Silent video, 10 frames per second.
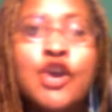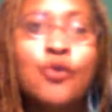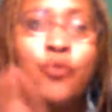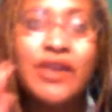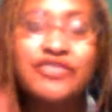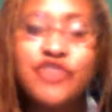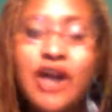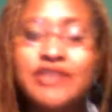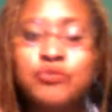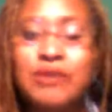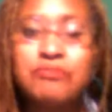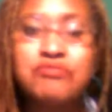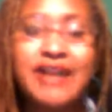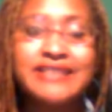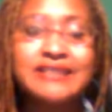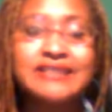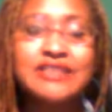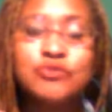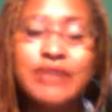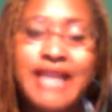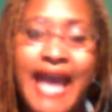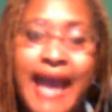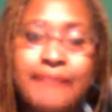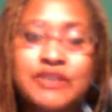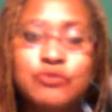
What thoughts, what processes, what habits,